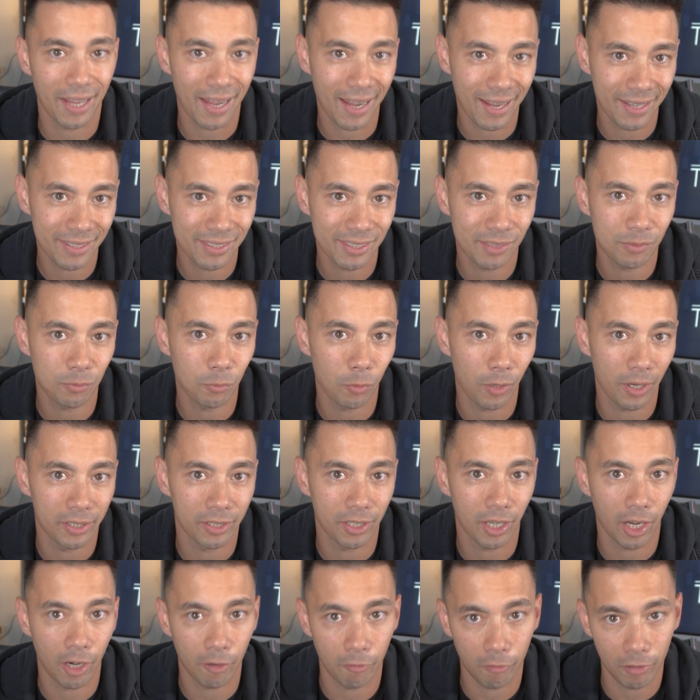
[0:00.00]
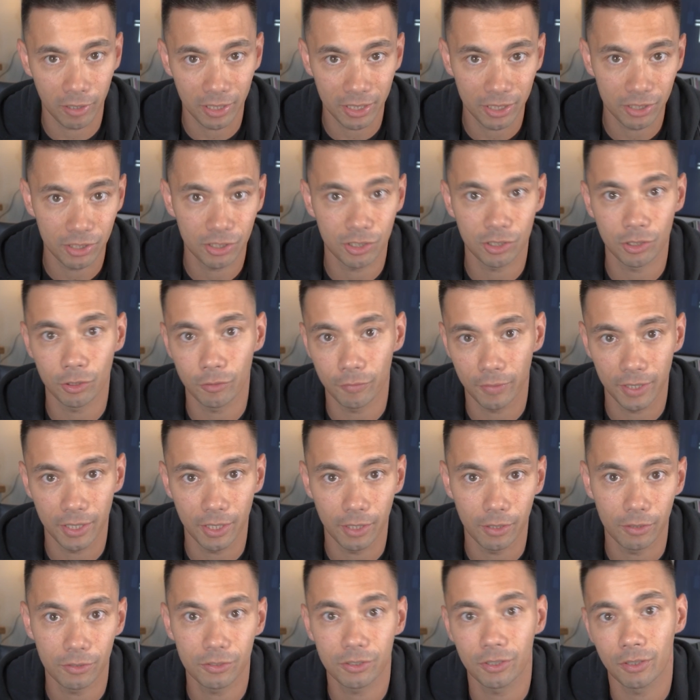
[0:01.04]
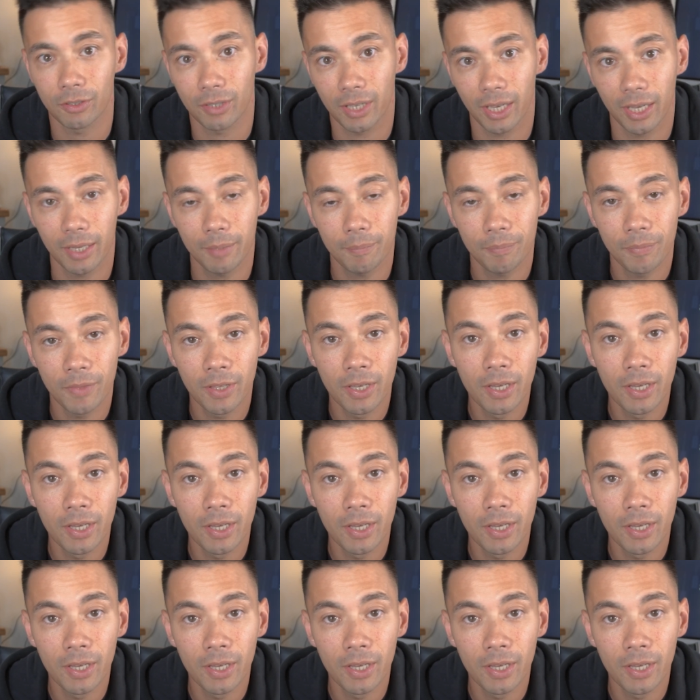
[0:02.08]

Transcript: as and when I release new videos, okay?